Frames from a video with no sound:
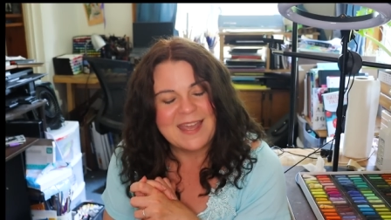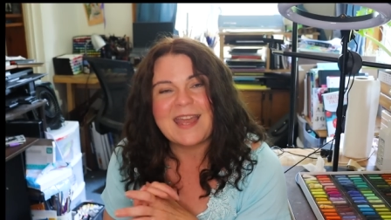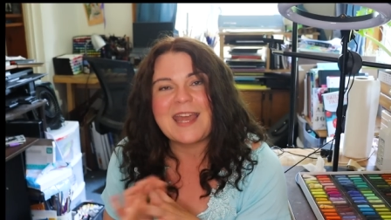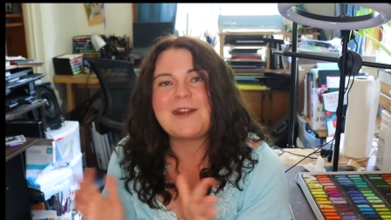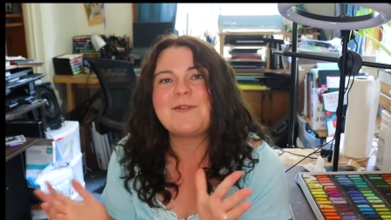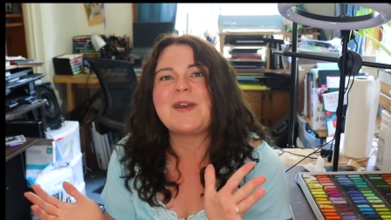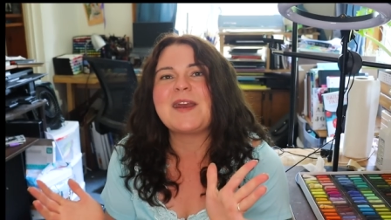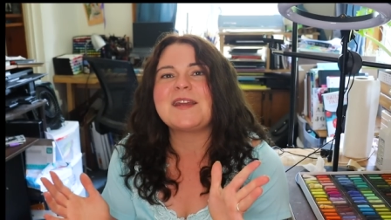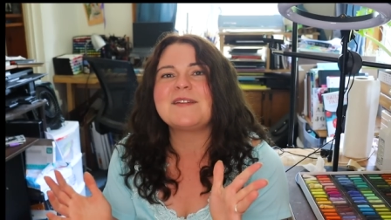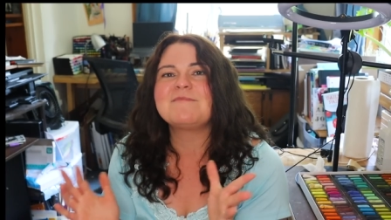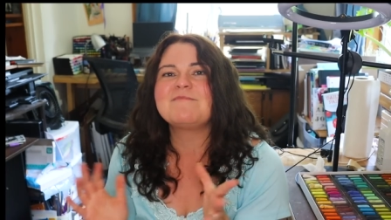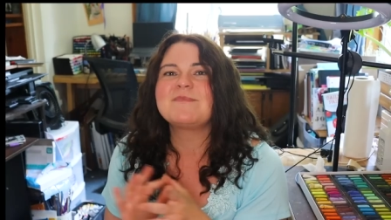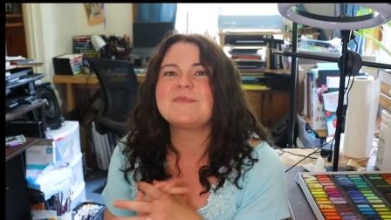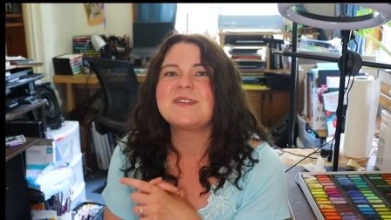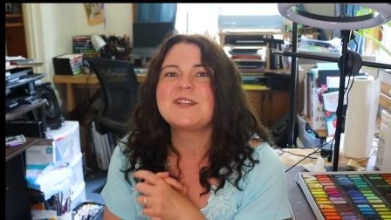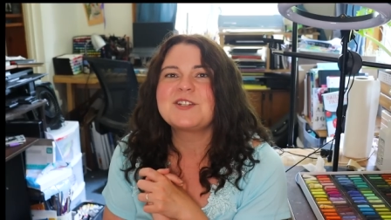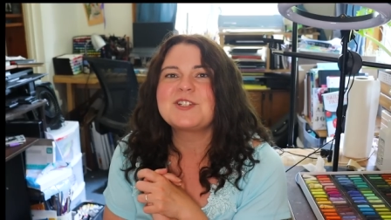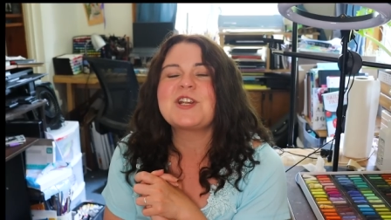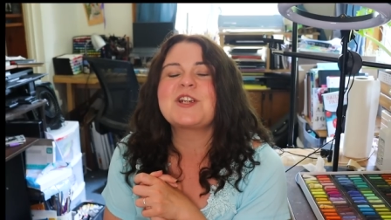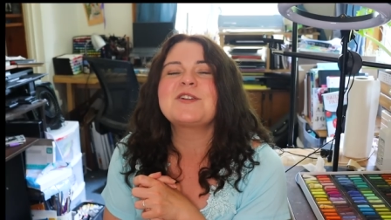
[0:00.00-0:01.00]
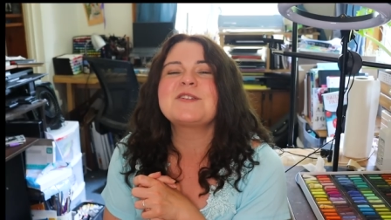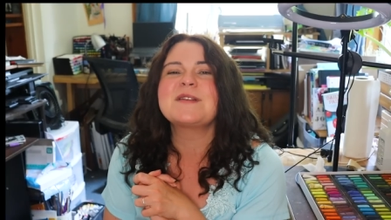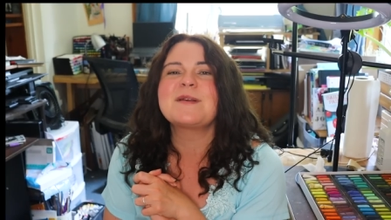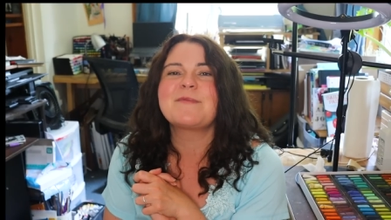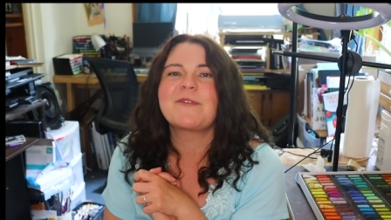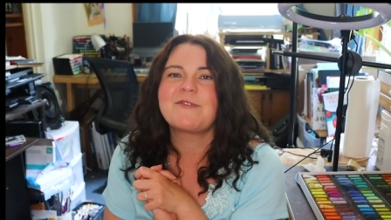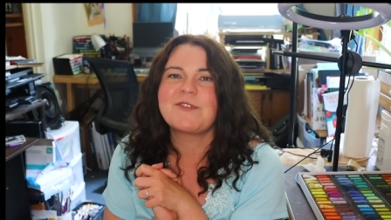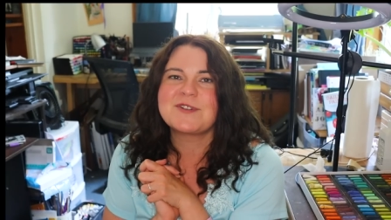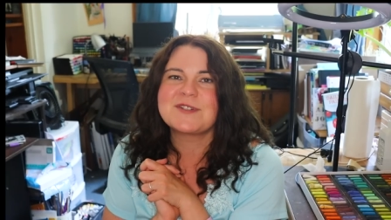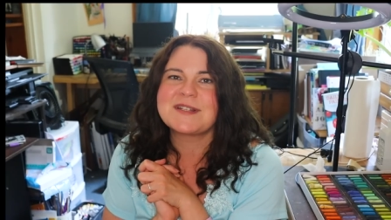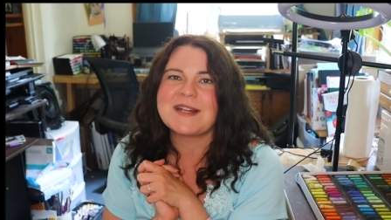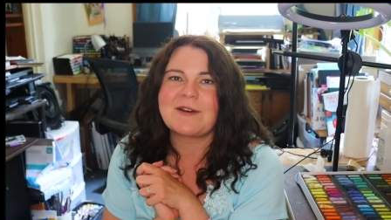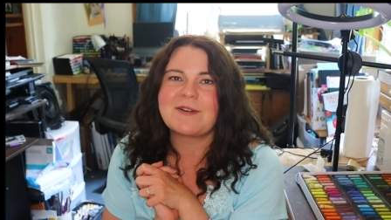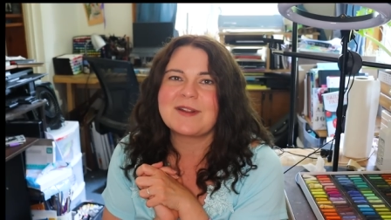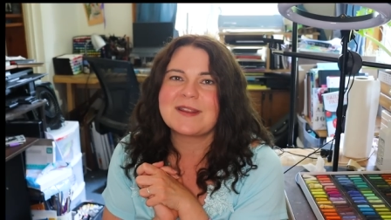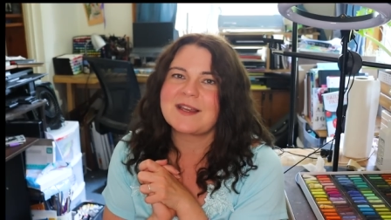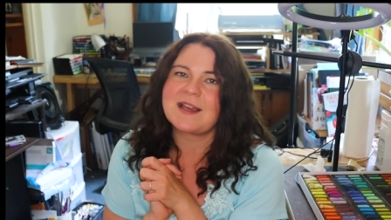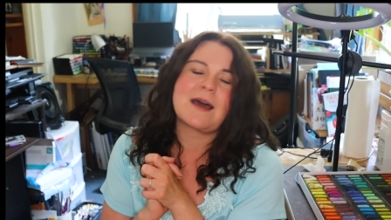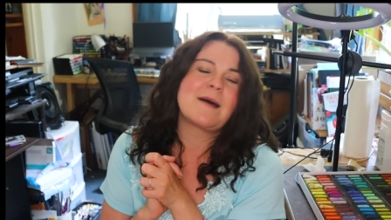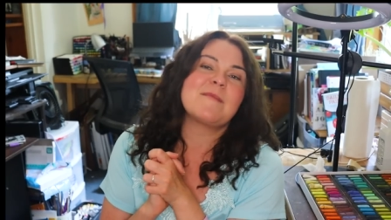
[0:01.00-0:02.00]
Anyway, share some of yours
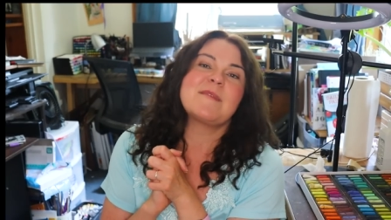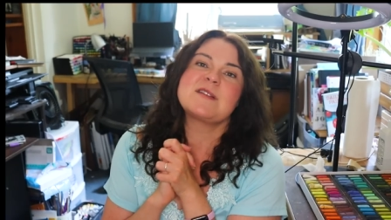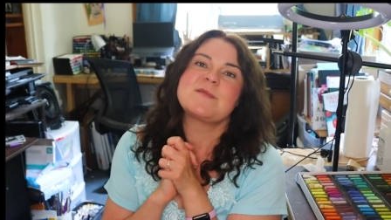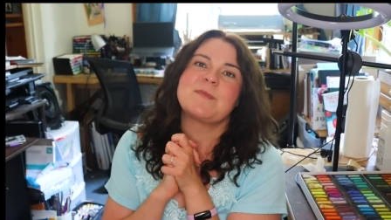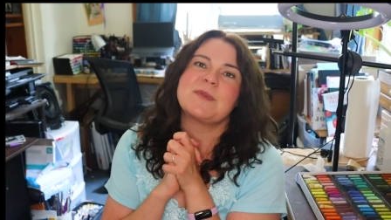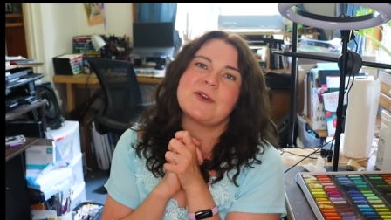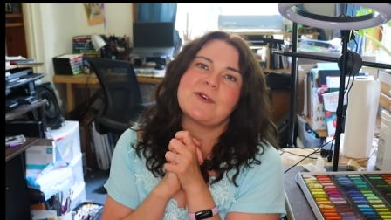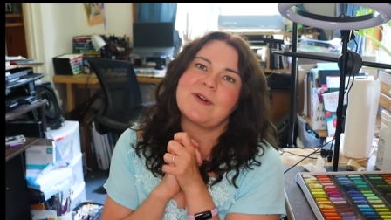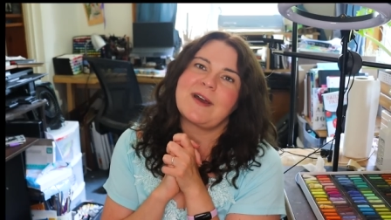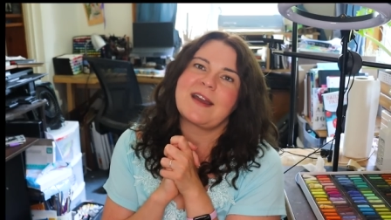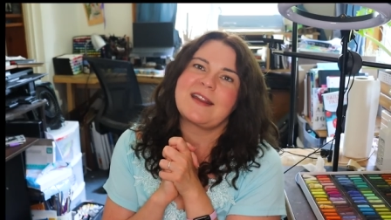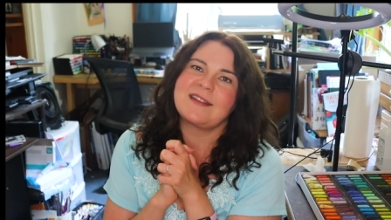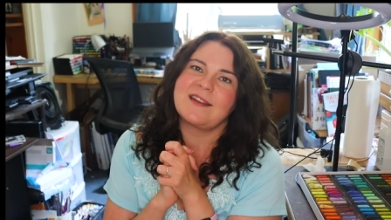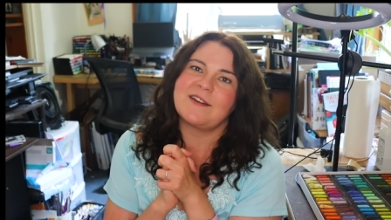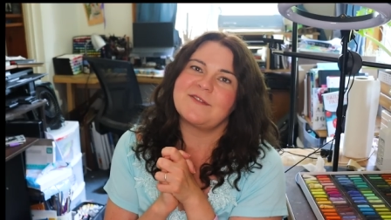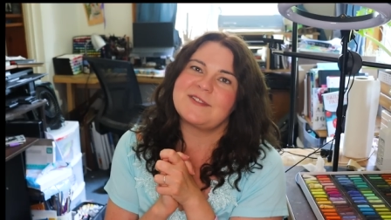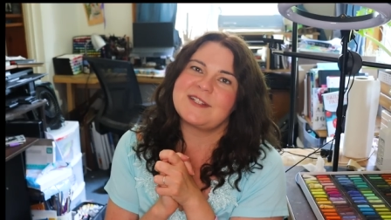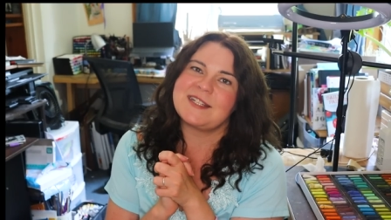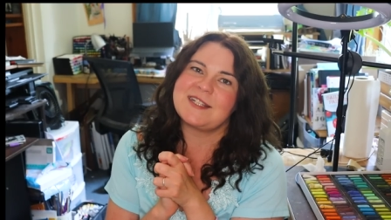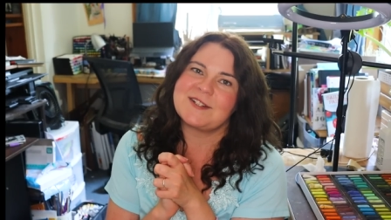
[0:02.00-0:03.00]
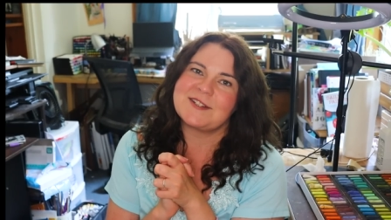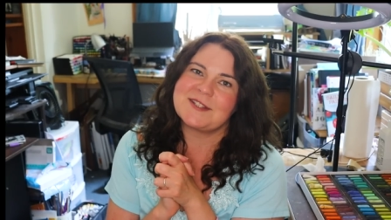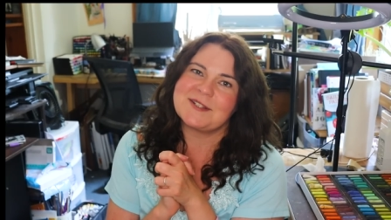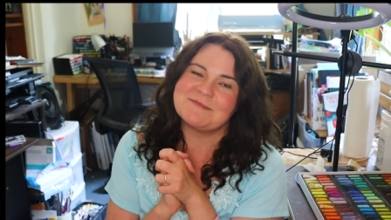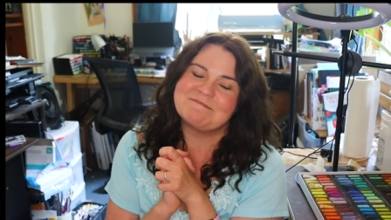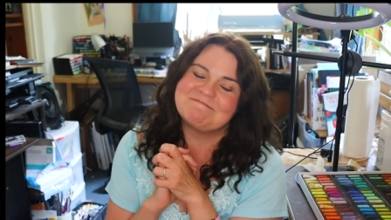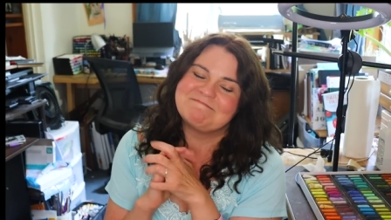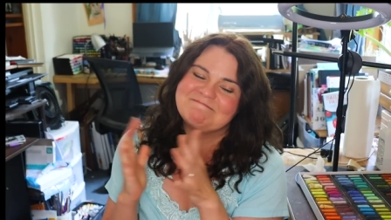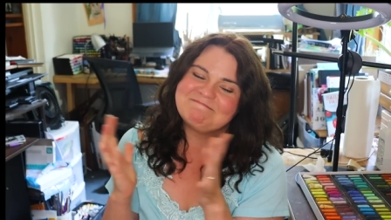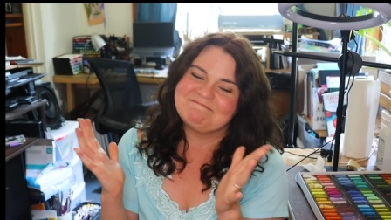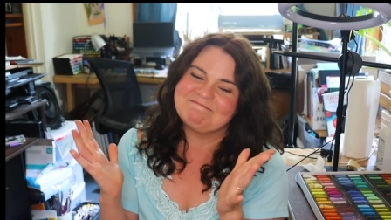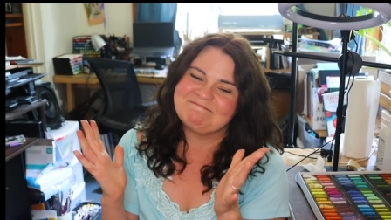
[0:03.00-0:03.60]
down in the comments below. I'd love to hear them.